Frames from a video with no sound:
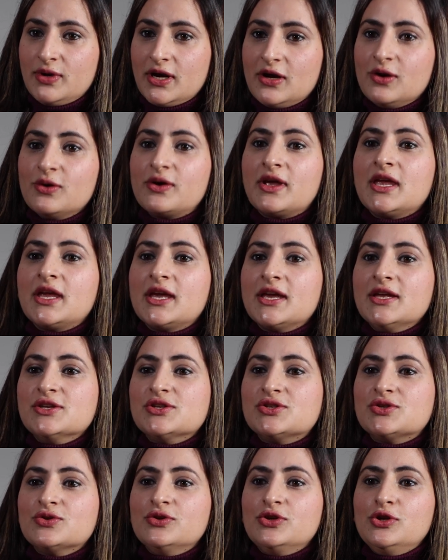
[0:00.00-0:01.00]
We are looking
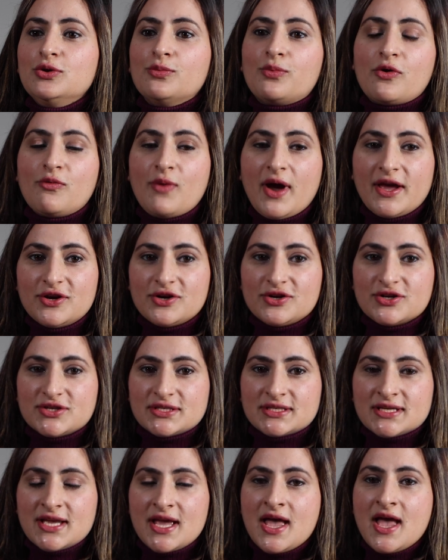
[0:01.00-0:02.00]
into new
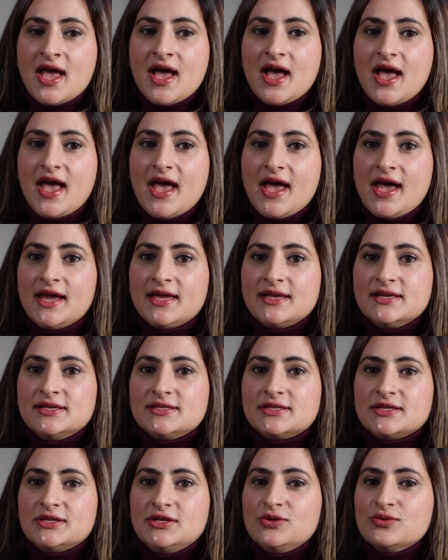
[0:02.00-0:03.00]
providers
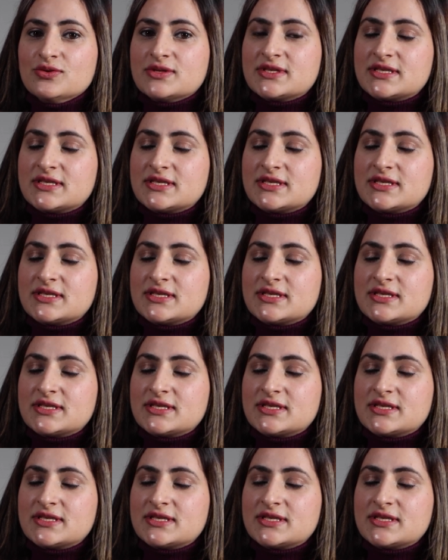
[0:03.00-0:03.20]
and new